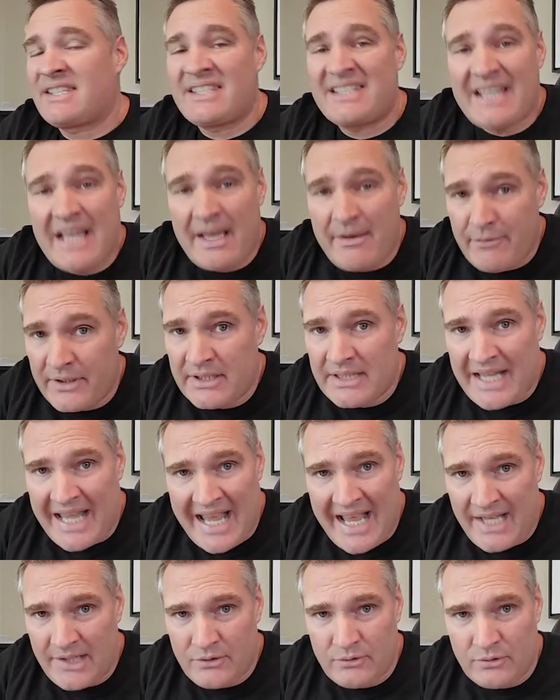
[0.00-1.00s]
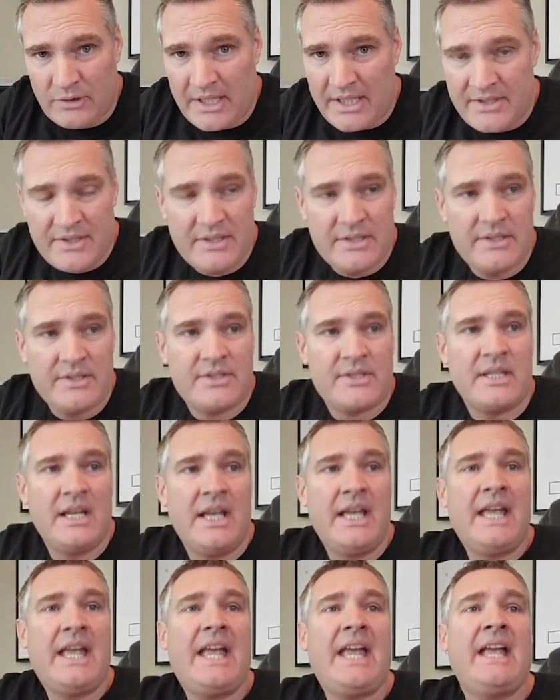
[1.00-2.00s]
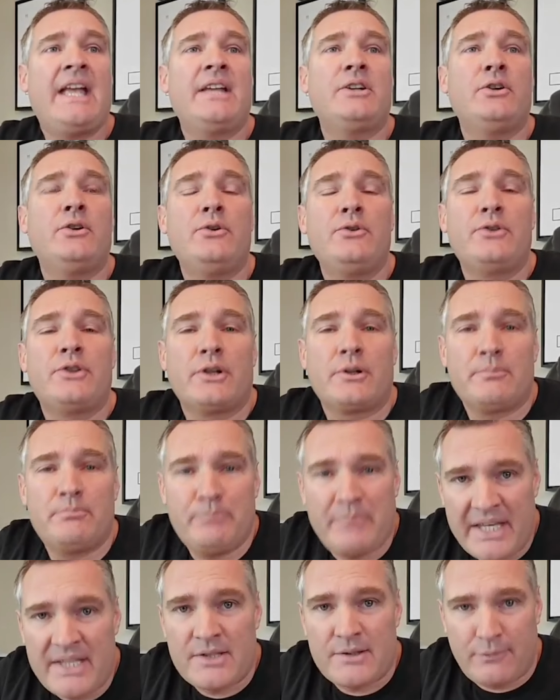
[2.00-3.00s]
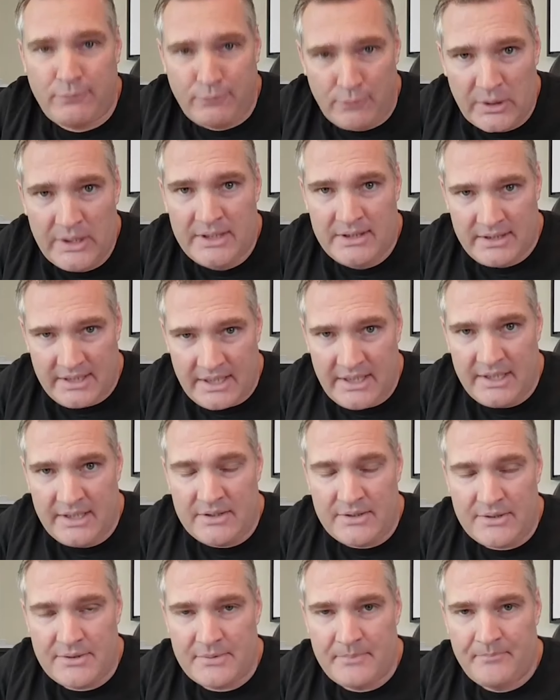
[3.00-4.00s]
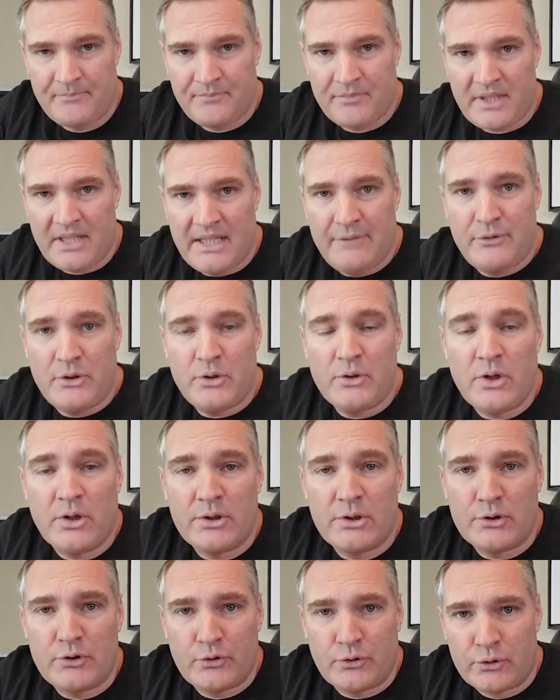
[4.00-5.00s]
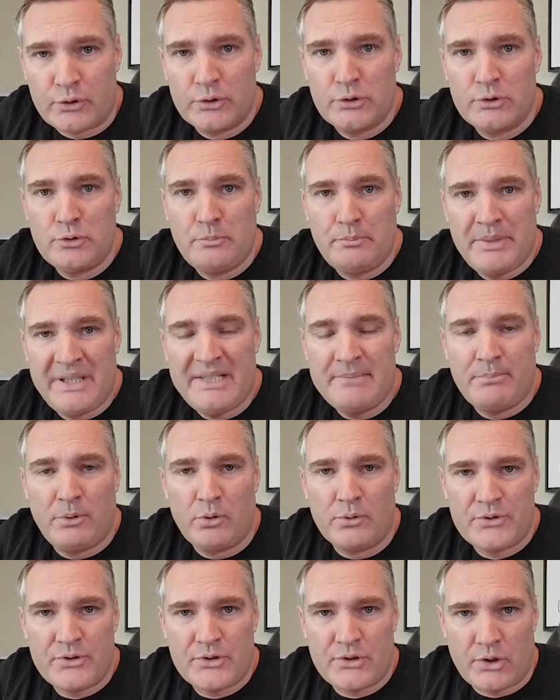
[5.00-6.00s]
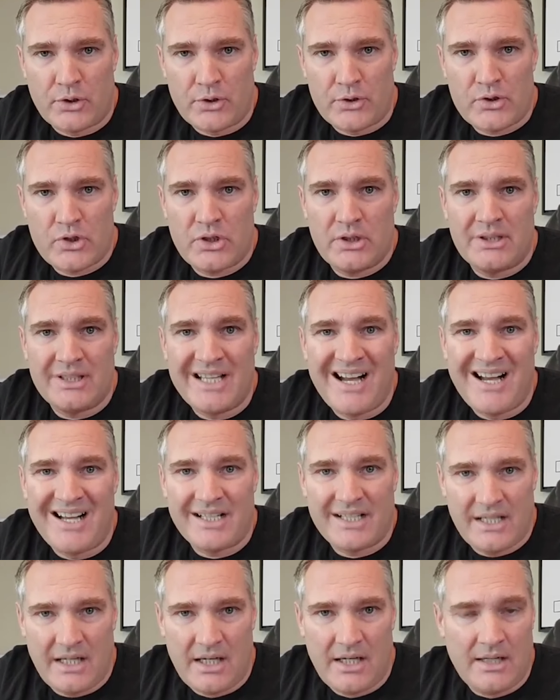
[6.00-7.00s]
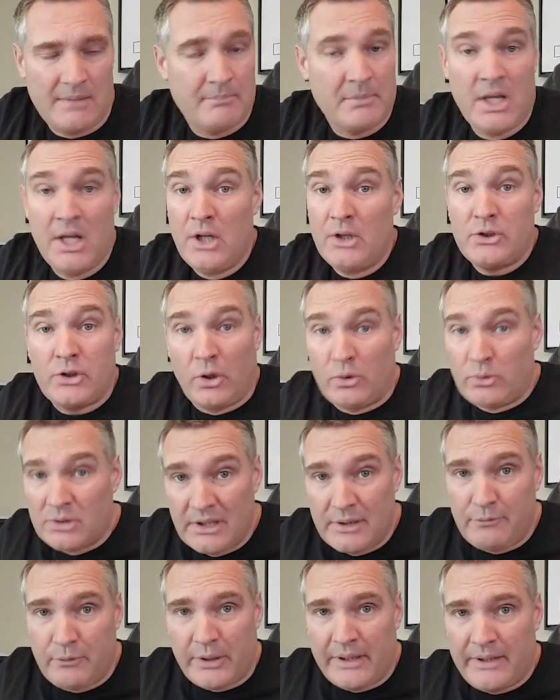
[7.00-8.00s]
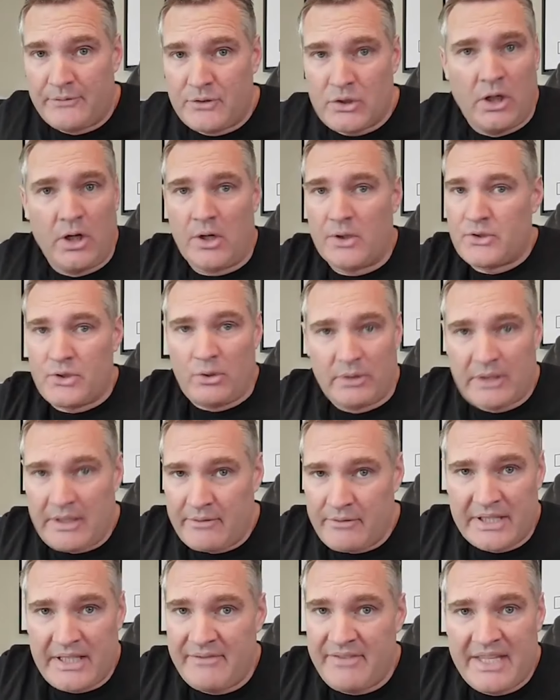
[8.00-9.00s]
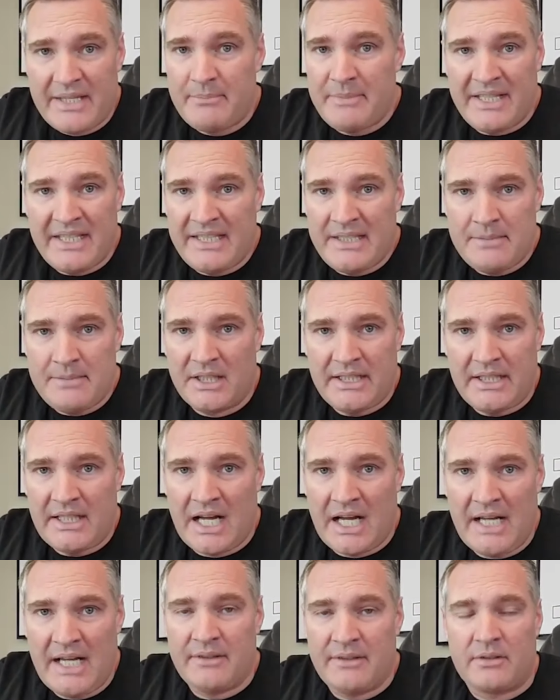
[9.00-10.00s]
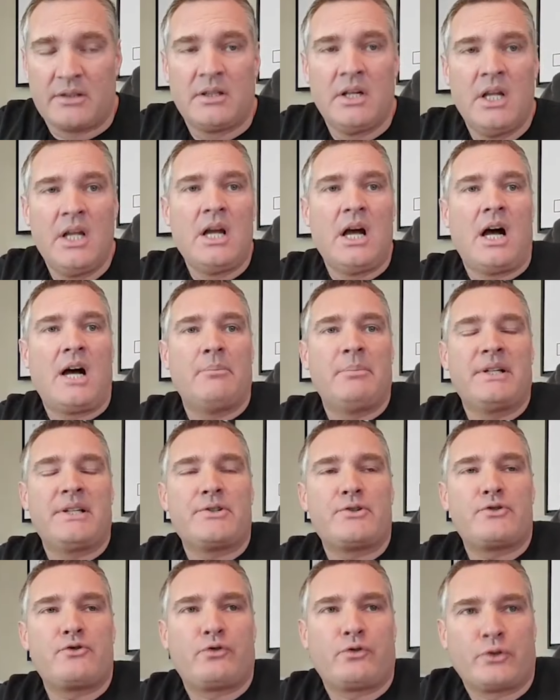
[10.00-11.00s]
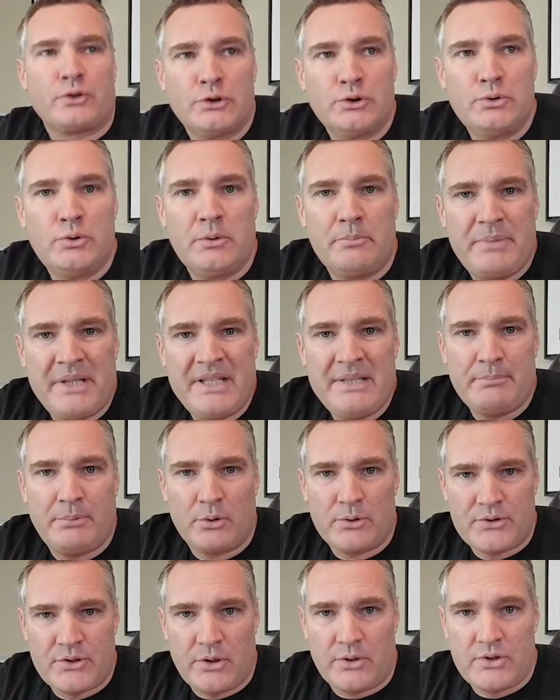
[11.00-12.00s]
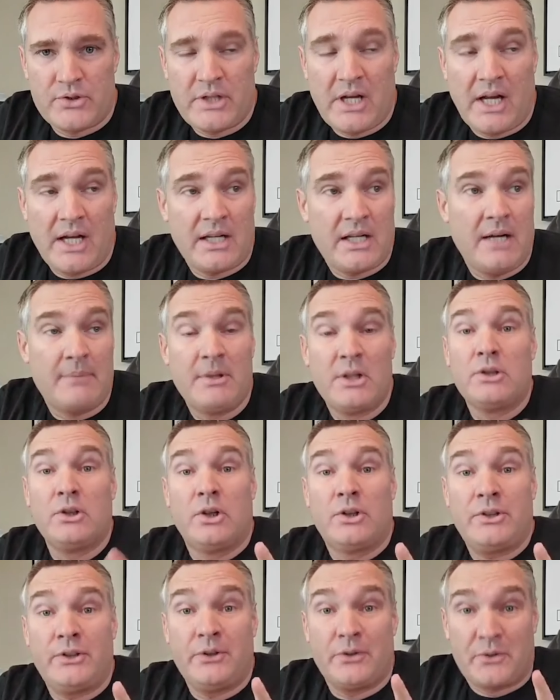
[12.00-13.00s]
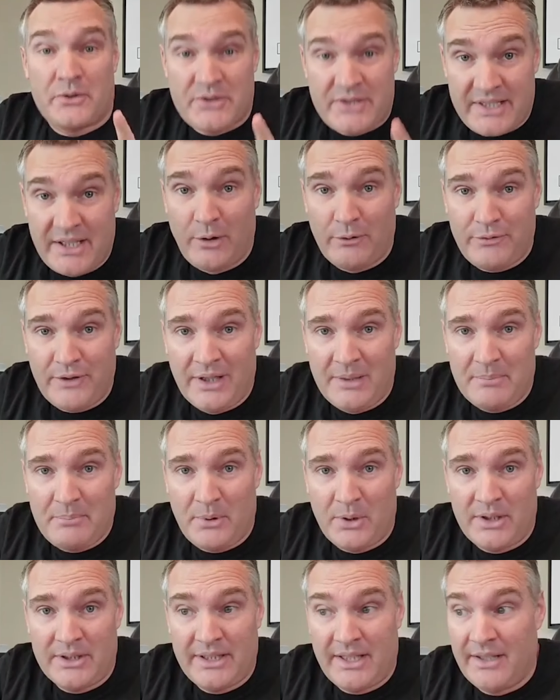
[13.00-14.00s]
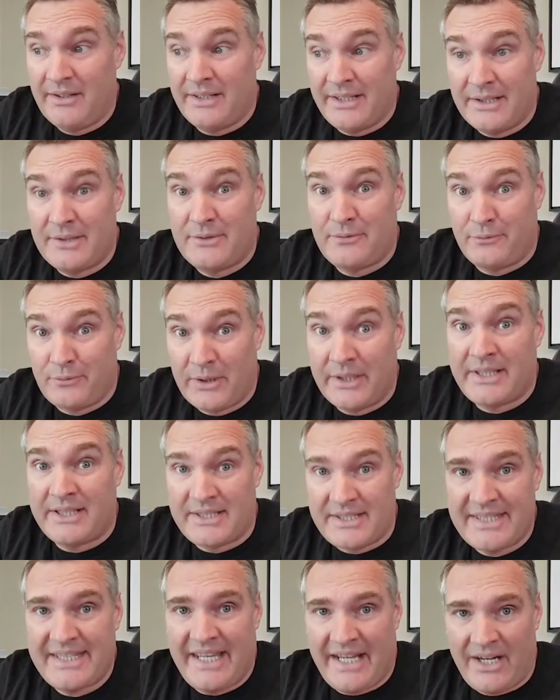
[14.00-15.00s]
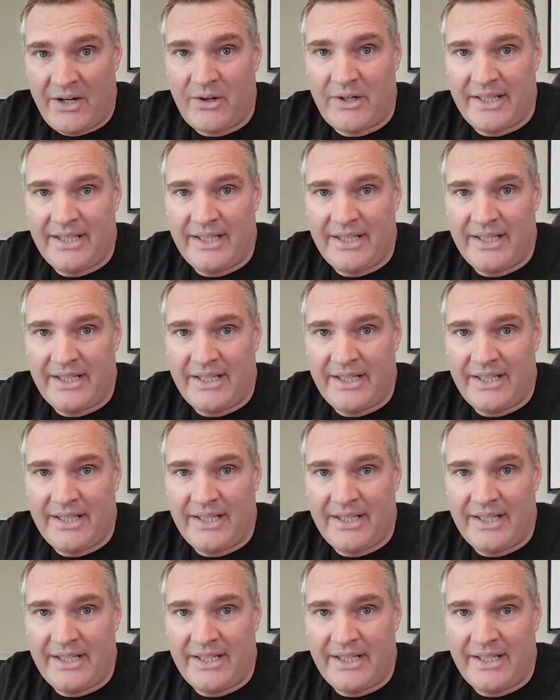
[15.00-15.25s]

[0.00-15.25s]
seven addresses and who their best friend is if you go to truepeoplesearch.com. Totally free of charge. Don't ever give them any money either. Uh, but it's truepeoplesearch.com. Look yourself up on there. It's freaking scary